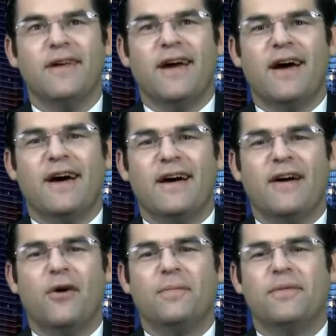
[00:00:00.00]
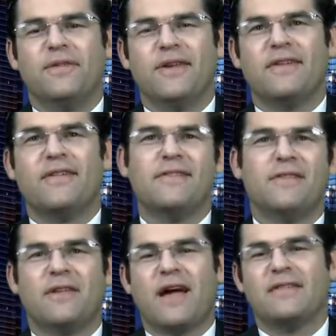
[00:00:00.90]
I hope
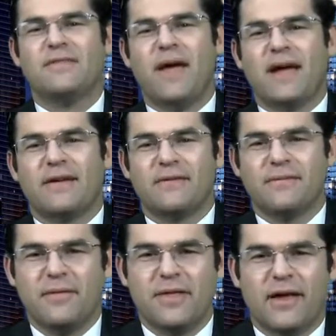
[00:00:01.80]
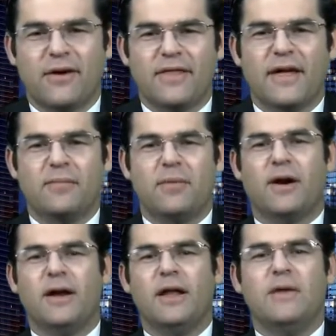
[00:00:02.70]
the guys in back, maybe they caught that
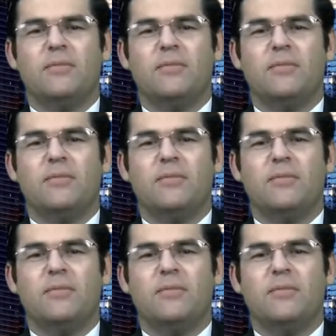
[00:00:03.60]
part.